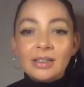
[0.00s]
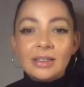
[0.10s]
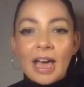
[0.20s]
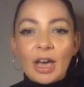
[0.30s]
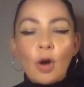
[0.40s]

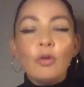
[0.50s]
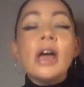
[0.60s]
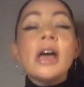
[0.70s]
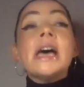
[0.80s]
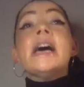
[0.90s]
and go,
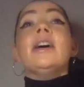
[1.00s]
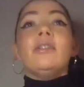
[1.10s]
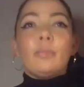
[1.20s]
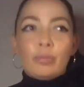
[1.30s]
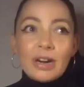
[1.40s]

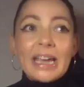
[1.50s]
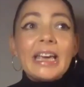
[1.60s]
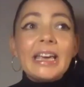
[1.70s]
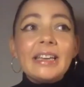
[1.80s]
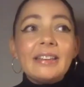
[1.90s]

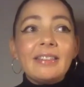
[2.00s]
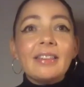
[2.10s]
breathe.